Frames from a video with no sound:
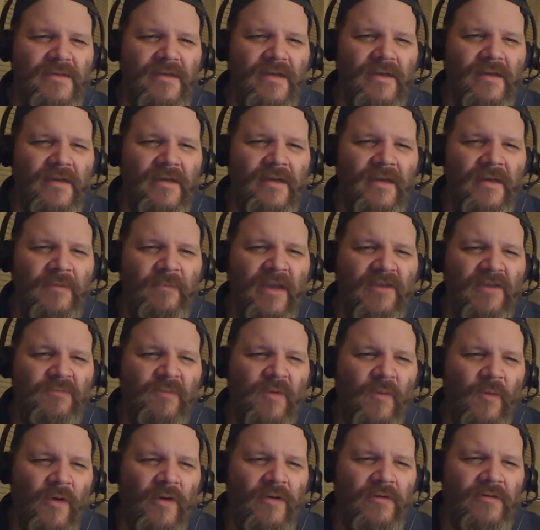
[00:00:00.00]
It makes
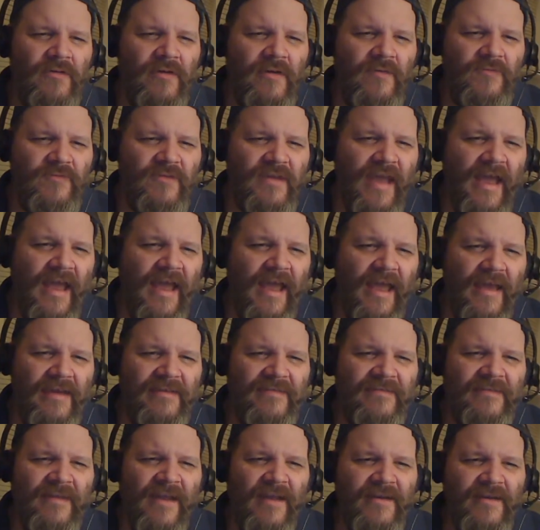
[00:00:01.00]
me wonder if Tide
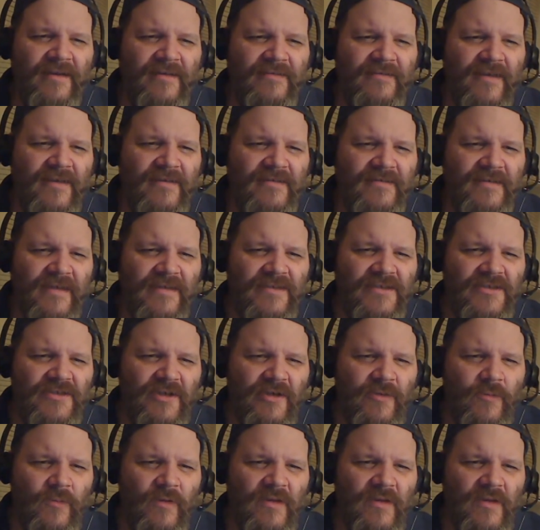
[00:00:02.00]
is not going to touch that shirt.